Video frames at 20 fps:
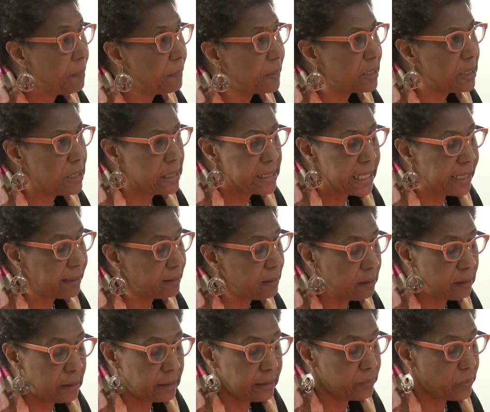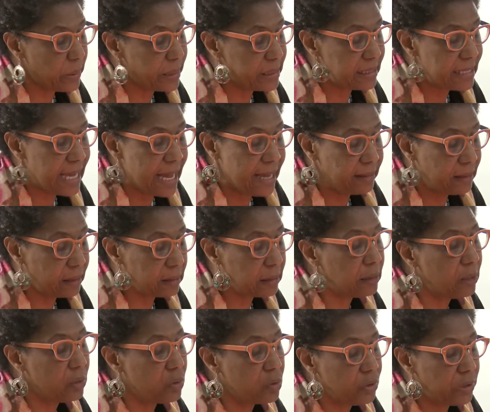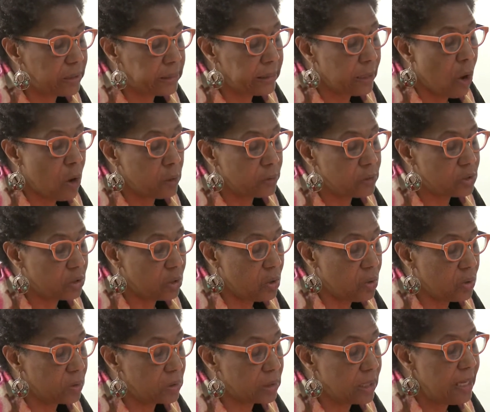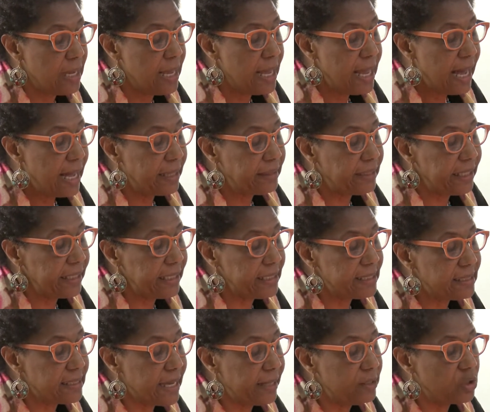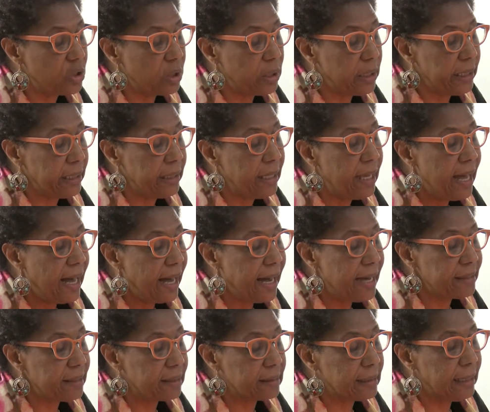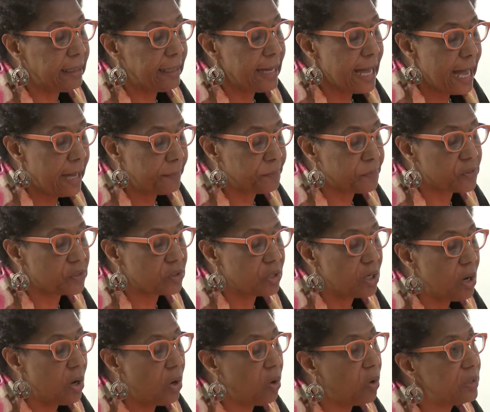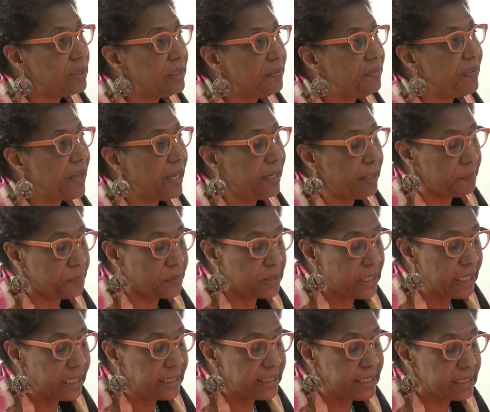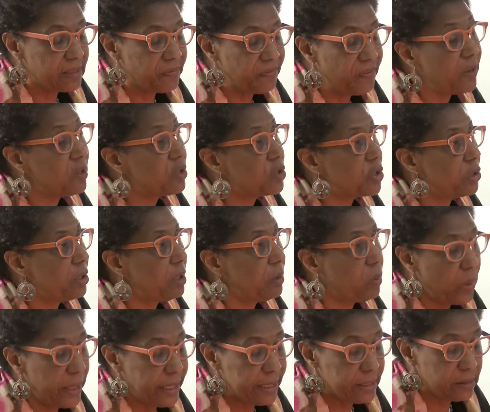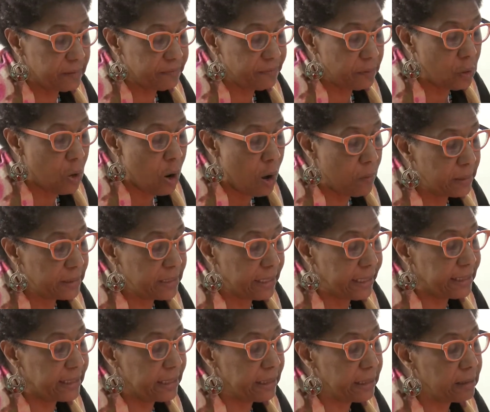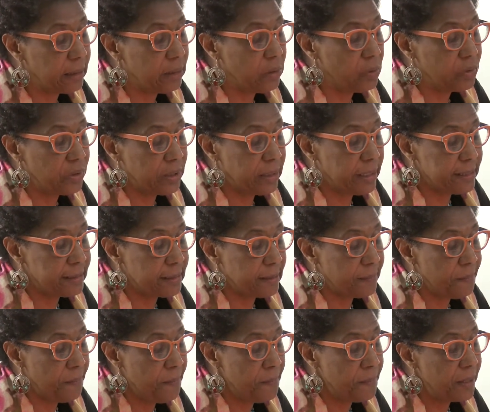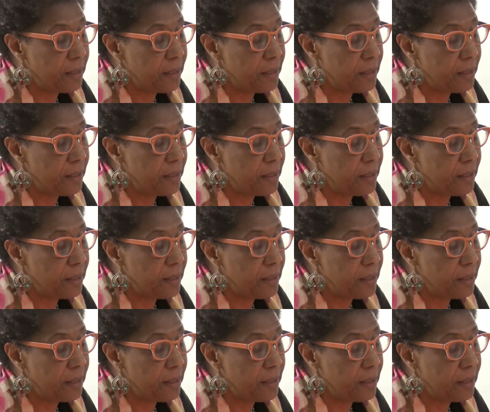but none could withstand the colonial onslaught, and they essentially either collapsed or developed dysfunctional ways of accommodating colonialism.